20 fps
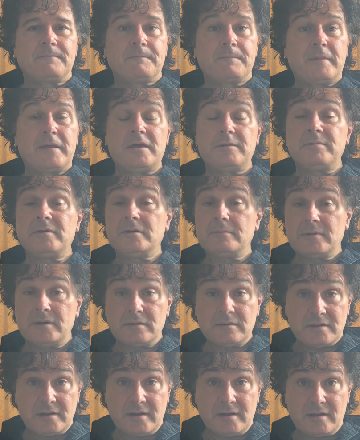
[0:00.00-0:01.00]
He had been a
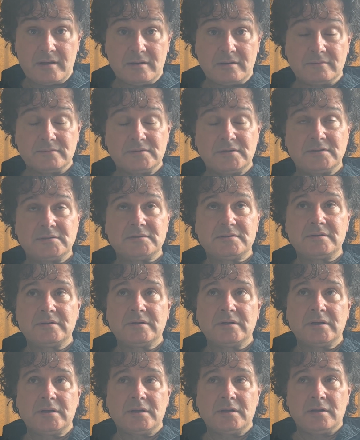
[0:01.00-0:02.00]
month here, and
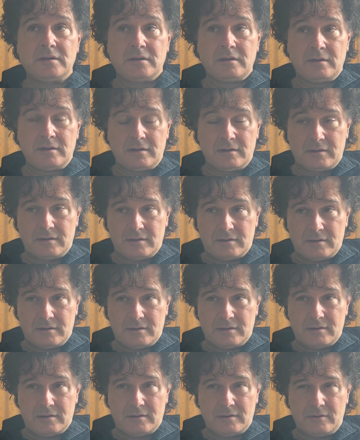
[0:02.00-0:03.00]

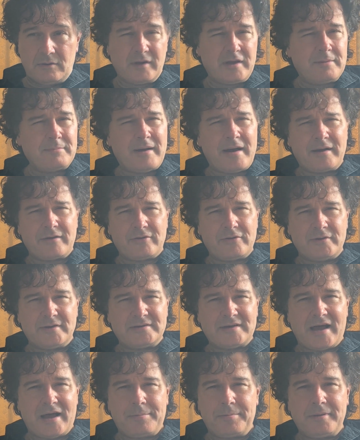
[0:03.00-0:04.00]
looking back through his
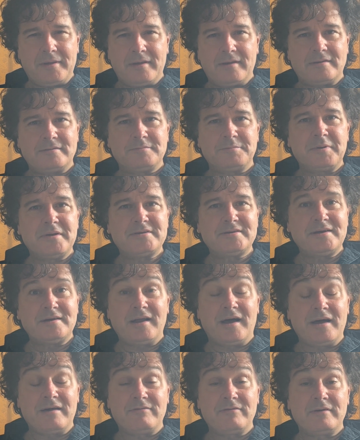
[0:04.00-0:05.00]
happy and busy
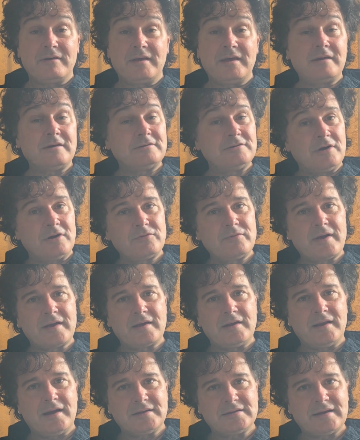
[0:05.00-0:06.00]
life, he could not
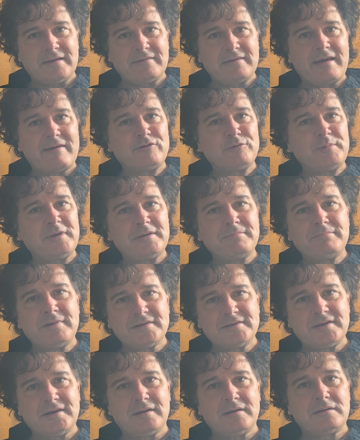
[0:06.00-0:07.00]
recollect having ever been
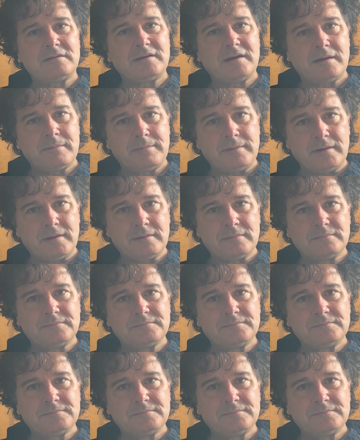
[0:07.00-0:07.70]
busier and happier.